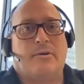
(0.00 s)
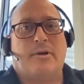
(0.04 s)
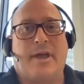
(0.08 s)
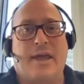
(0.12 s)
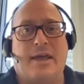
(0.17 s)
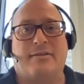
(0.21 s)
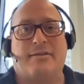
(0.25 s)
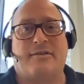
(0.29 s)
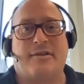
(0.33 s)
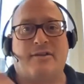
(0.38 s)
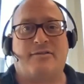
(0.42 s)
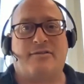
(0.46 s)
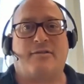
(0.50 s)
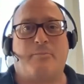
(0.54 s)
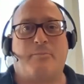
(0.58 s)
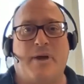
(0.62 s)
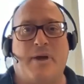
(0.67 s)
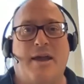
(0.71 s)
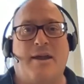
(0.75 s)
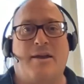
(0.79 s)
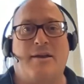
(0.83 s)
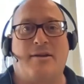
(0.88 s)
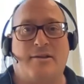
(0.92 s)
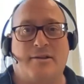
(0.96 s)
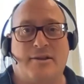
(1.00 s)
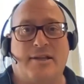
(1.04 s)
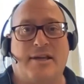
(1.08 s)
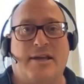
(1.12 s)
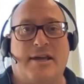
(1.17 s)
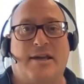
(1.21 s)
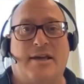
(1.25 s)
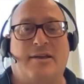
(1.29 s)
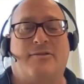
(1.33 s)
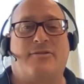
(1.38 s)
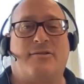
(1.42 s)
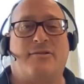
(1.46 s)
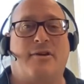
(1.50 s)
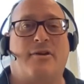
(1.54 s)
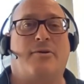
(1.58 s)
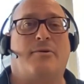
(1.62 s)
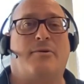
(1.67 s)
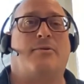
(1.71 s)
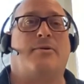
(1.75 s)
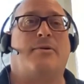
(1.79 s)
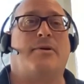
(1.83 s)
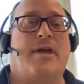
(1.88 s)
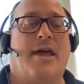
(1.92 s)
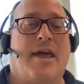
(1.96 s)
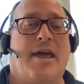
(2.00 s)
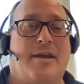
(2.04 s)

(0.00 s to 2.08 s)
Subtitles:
anticipate and lead. So